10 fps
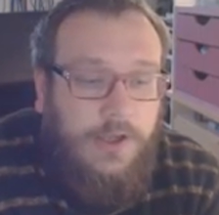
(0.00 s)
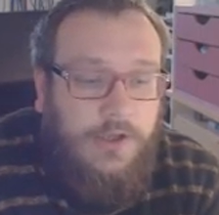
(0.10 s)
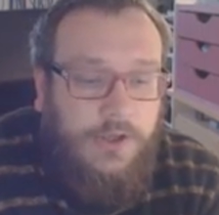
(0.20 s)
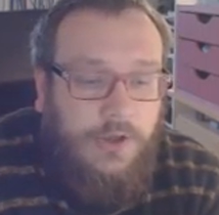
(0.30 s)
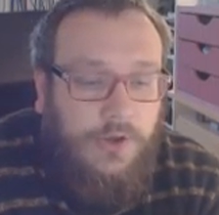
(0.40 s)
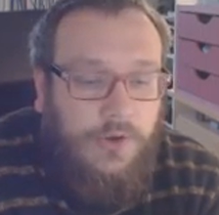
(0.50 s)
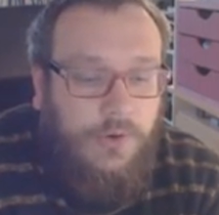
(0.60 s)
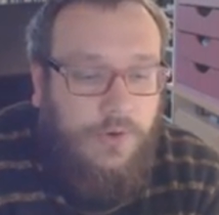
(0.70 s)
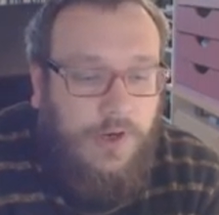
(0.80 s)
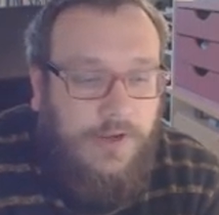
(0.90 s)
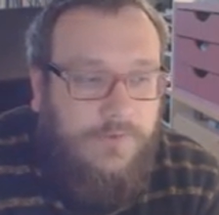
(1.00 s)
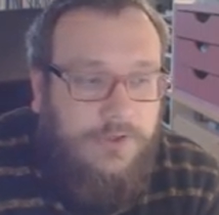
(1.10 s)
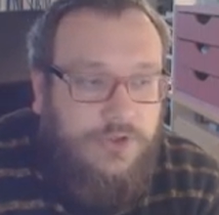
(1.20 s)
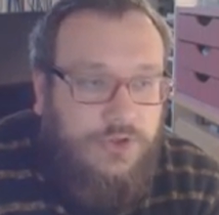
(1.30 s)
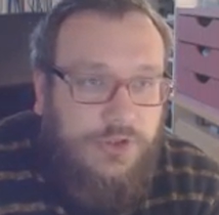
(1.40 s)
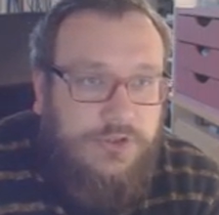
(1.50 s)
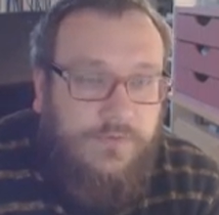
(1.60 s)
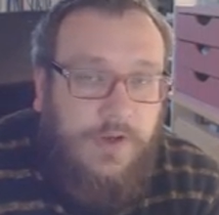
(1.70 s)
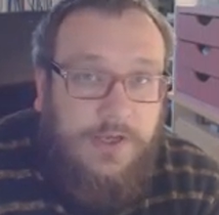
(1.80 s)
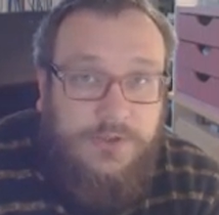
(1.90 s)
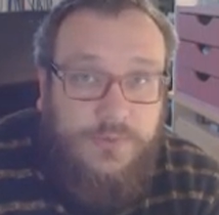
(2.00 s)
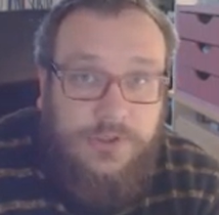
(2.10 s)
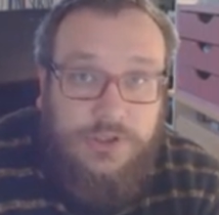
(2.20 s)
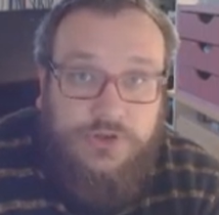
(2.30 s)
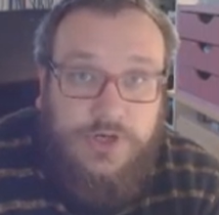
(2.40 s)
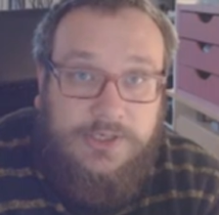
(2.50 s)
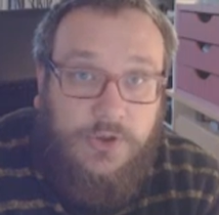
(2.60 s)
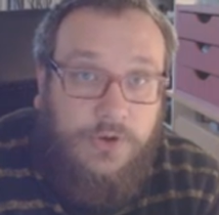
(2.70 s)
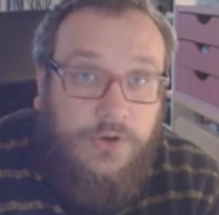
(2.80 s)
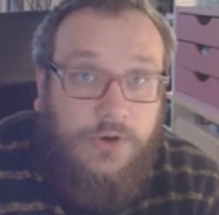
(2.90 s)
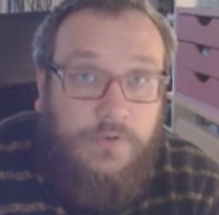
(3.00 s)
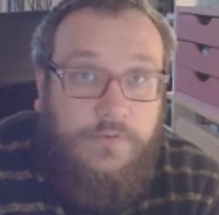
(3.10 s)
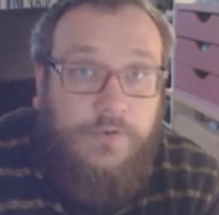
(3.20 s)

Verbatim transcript: you have this choice of like switching tracks on and off,